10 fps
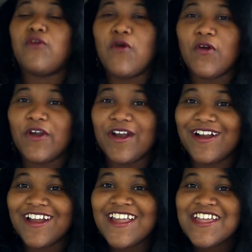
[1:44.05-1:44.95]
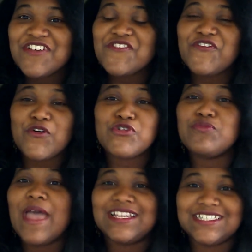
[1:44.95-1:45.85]
for for
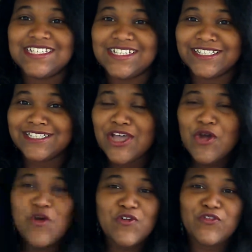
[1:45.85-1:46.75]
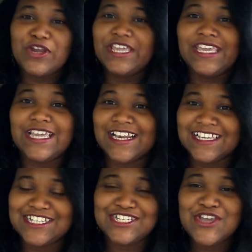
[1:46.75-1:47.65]
humanities or for
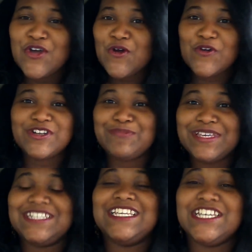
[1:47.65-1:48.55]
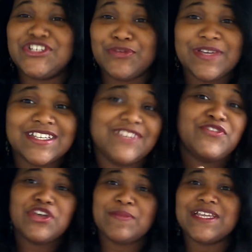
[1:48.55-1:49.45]
English or to be a teacher because
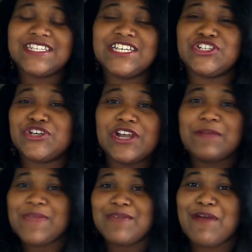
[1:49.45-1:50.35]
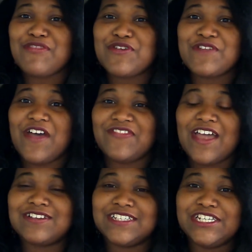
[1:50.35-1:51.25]
if you're going to be a teacher you're going to make about
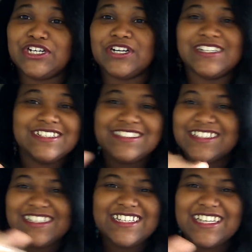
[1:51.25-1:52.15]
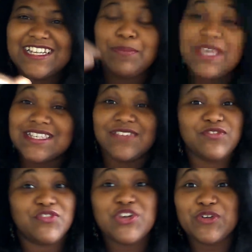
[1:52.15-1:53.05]
35,000 a year Eh, it depends.
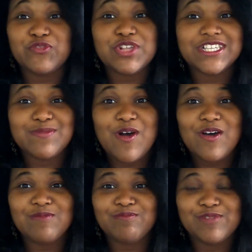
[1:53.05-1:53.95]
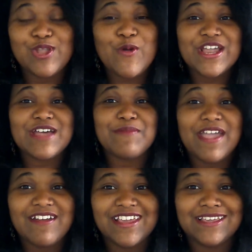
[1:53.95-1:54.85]
If you're in a really small, lower income
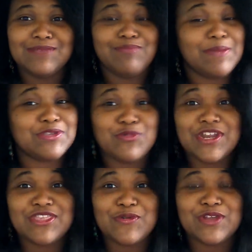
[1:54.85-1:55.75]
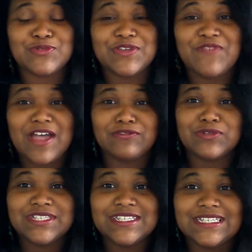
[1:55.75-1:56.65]
county, maybe 23, 25,
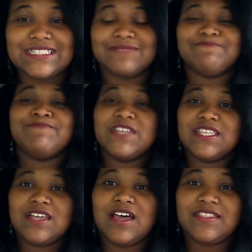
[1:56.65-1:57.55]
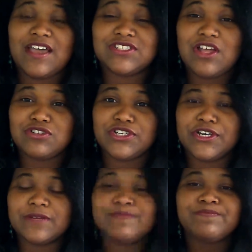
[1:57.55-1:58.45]
26 uh, thousand dollars a
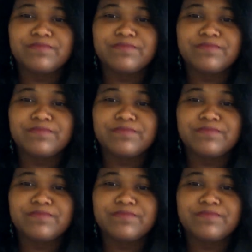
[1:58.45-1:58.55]
year.